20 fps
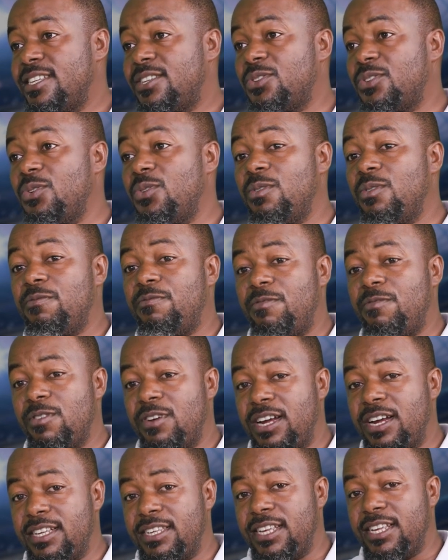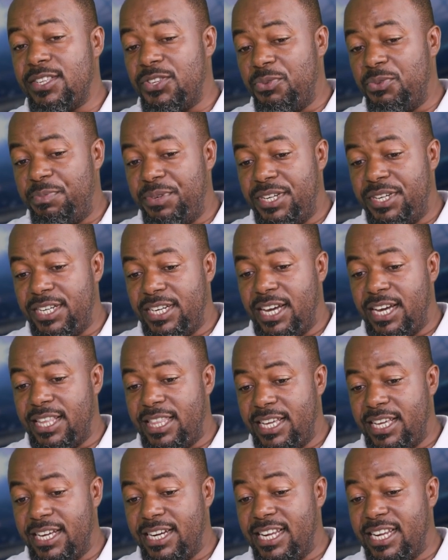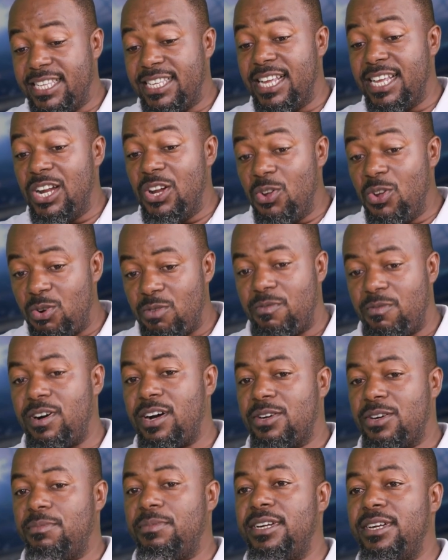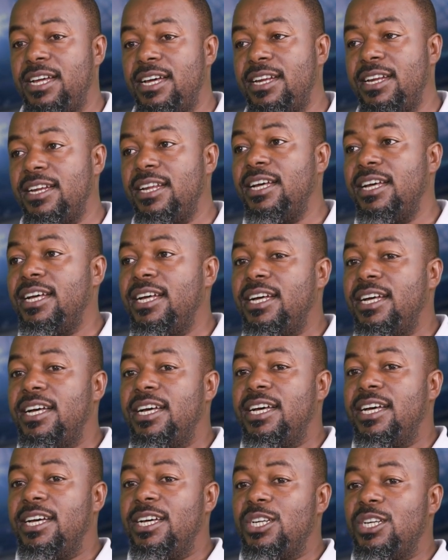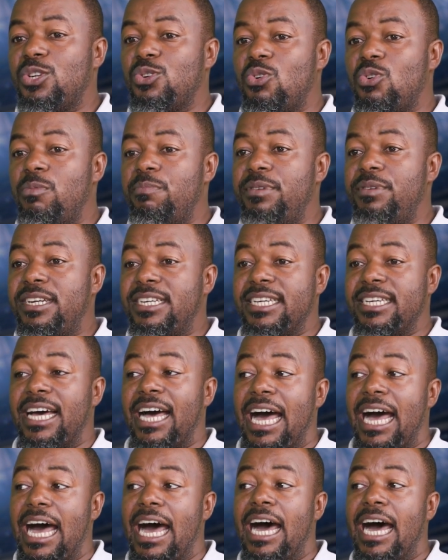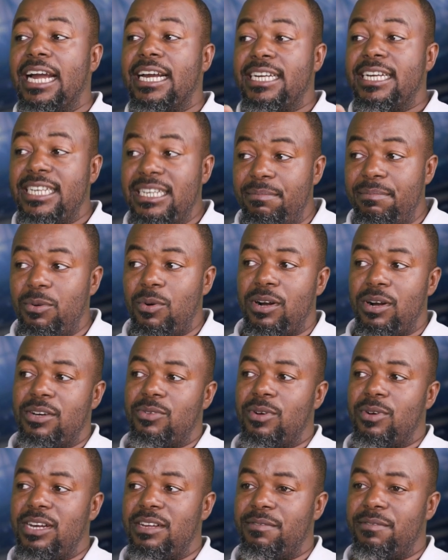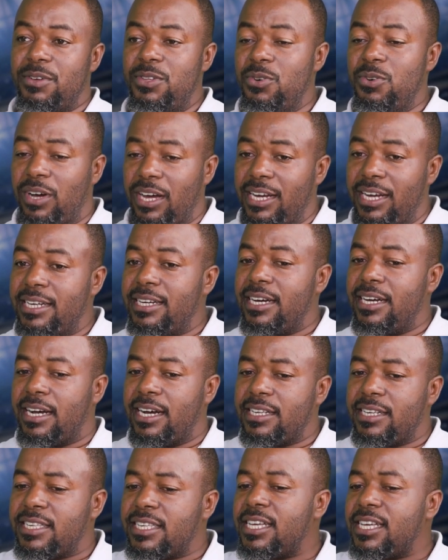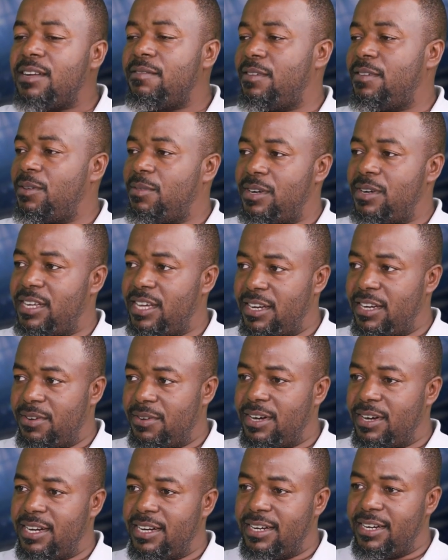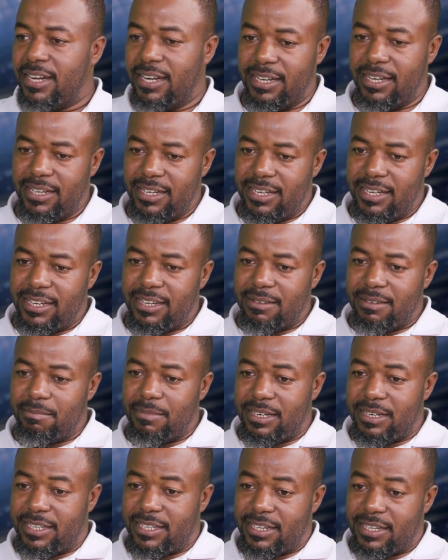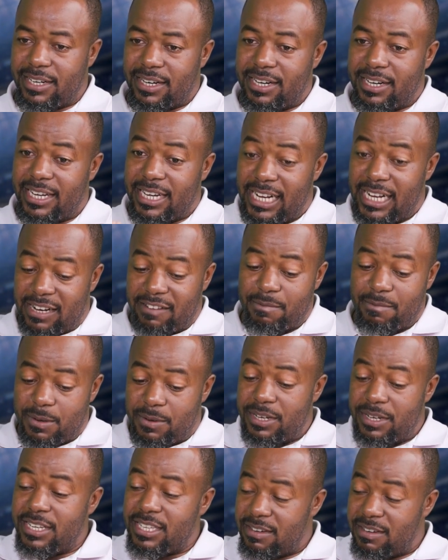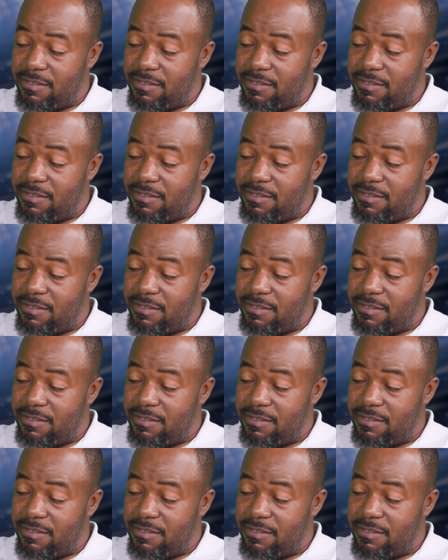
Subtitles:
So for us as UPGA, I think there's a lot of work to be done to compete at DP World Tour level. You can excel very well here in Uganda, but the gap between East